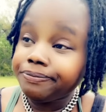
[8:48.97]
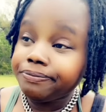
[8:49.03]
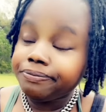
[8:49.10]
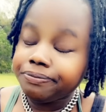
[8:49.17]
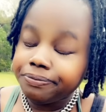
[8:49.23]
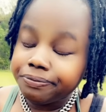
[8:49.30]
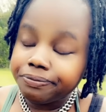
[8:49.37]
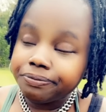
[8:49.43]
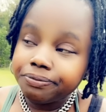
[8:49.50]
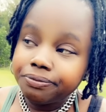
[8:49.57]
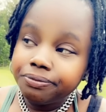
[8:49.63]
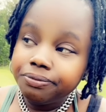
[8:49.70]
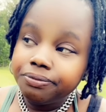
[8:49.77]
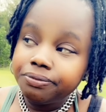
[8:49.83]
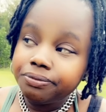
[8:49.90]

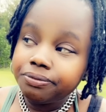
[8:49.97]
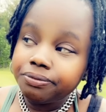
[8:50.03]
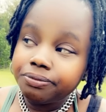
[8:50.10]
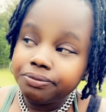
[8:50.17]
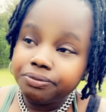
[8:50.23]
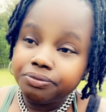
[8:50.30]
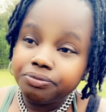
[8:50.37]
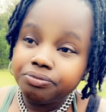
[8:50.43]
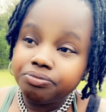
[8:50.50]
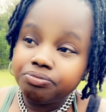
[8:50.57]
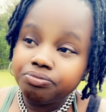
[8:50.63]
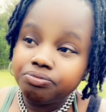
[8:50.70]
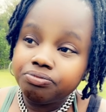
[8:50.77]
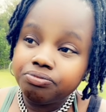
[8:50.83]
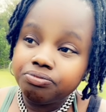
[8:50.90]

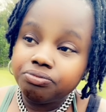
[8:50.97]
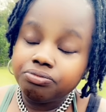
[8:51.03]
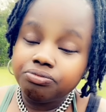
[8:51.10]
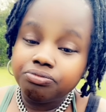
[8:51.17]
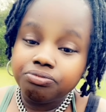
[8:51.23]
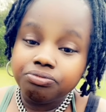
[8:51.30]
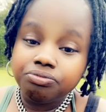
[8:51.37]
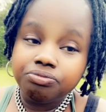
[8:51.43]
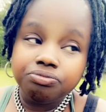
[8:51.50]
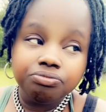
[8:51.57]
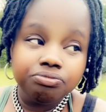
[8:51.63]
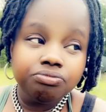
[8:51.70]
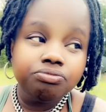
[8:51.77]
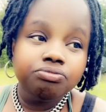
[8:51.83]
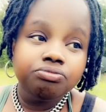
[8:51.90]

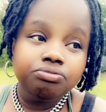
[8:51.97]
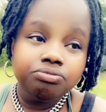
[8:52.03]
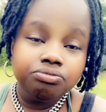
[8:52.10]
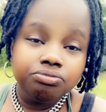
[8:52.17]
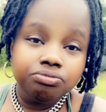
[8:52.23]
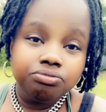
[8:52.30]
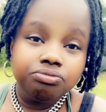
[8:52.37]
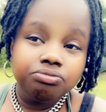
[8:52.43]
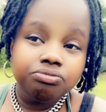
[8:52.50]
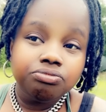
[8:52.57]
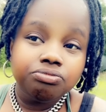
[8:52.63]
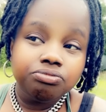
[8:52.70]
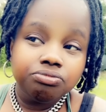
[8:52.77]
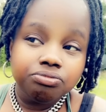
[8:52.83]
[no speech]